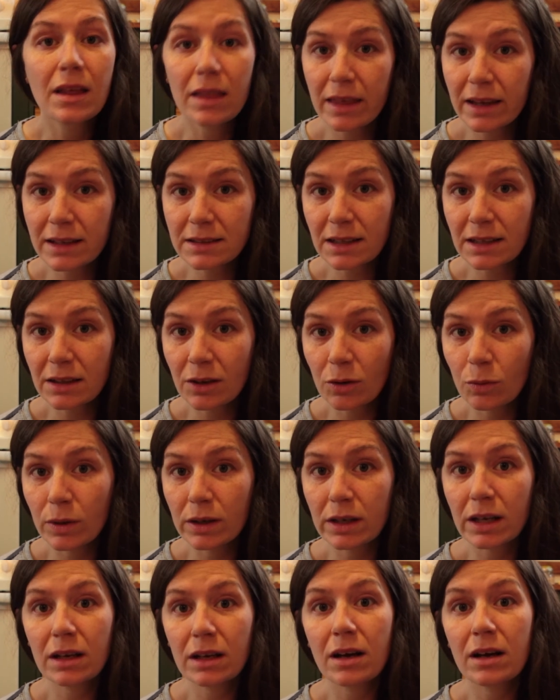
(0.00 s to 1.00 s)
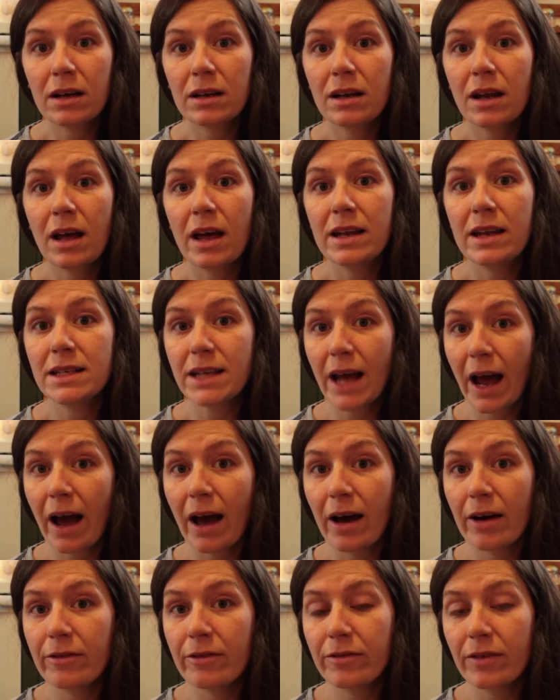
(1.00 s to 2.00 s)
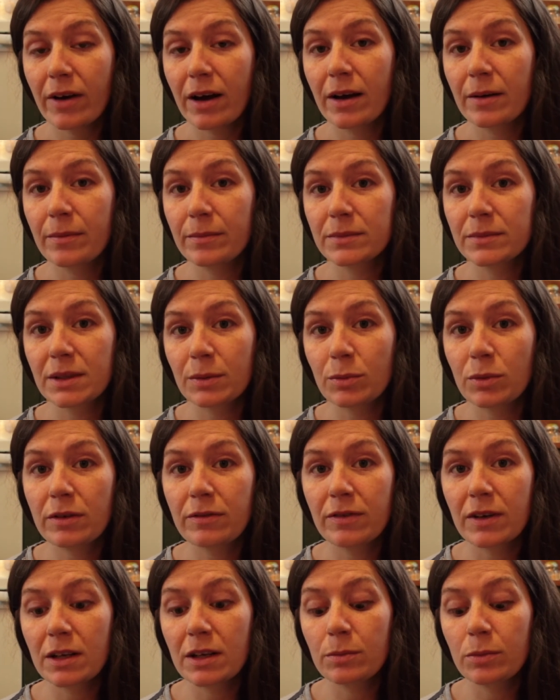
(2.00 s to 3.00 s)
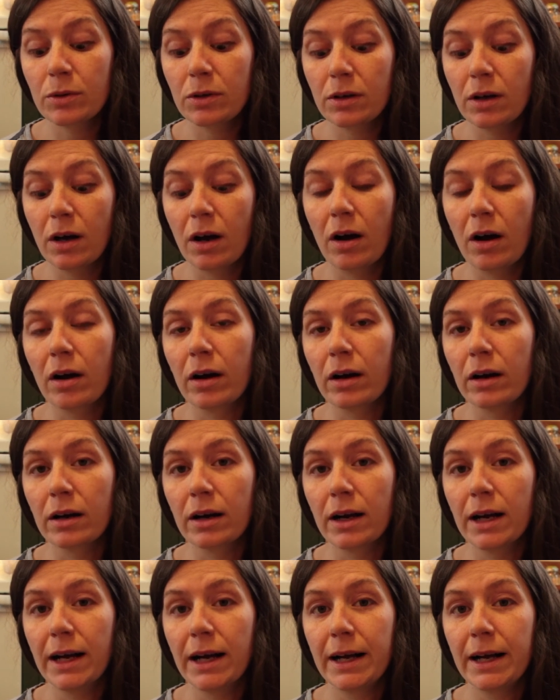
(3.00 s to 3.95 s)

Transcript: Things that they're working on and have somewhat available are,